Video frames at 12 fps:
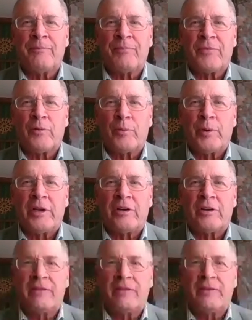we
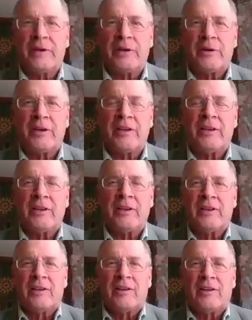are a very
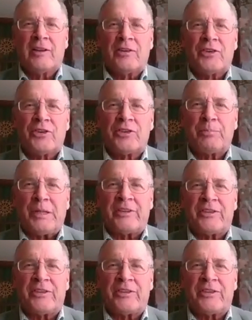split